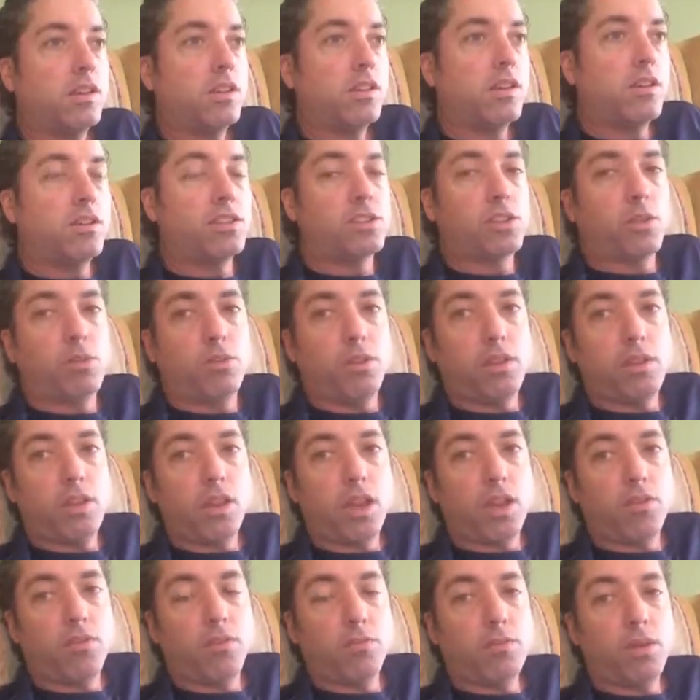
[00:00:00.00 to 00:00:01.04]
there has
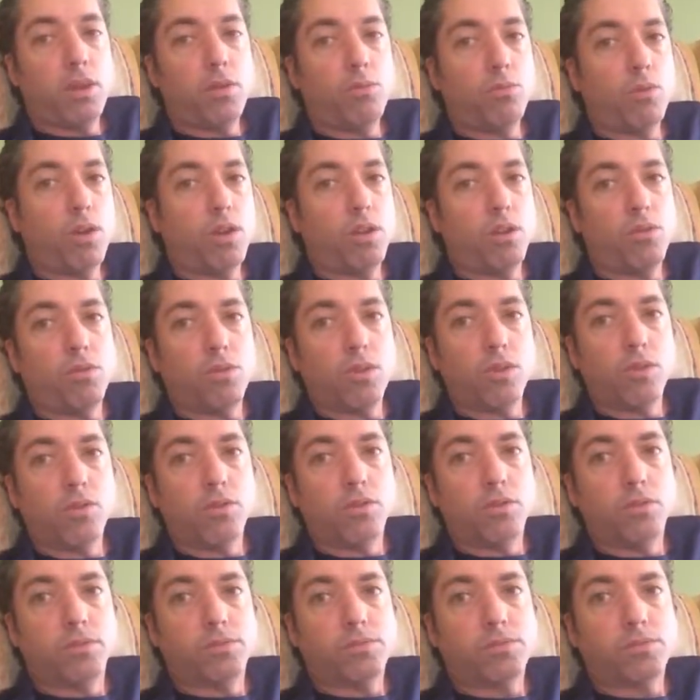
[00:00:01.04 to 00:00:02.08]
only ever been one of
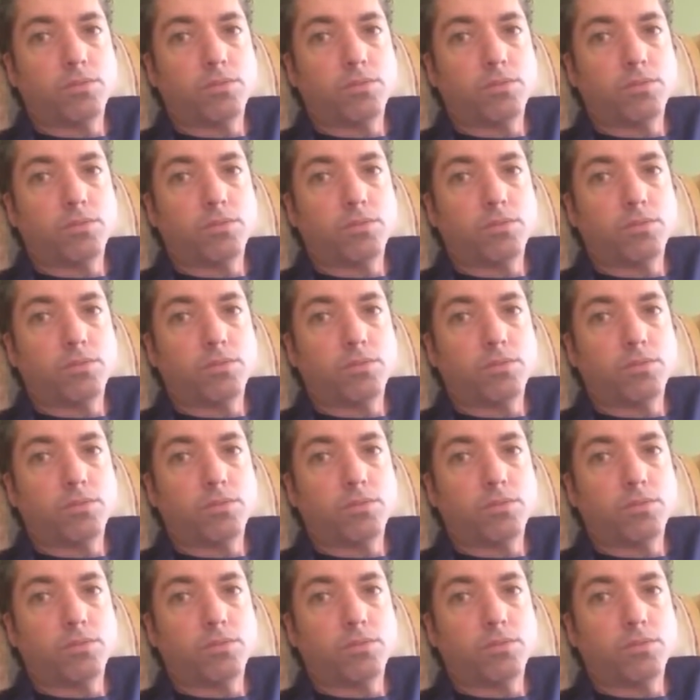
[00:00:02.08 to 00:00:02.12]
you,